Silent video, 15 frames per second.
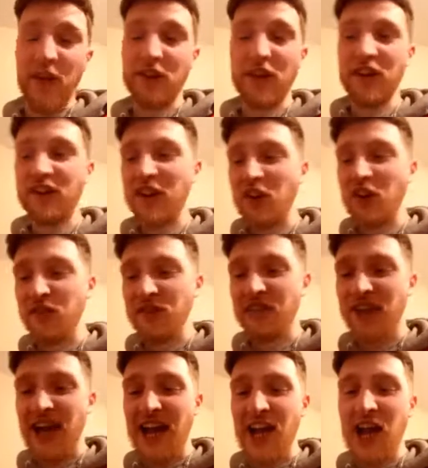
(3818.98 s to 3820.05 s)
I was gonna say,
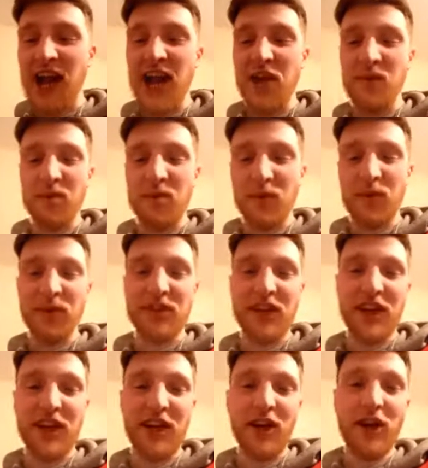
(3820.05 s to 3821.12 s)
obviously, I hate when people
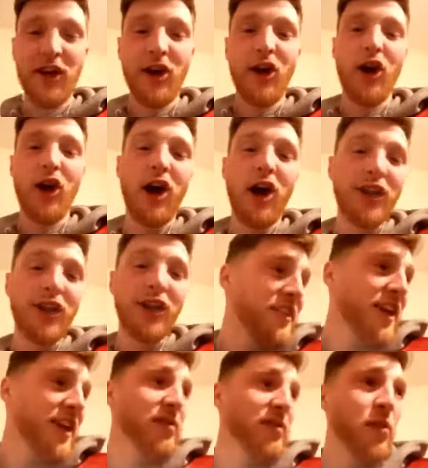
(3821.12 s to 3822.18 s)
say, "Oh, you need to
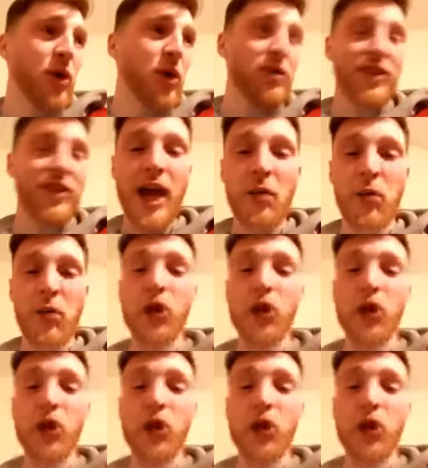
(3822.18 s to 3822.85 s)
give me more time."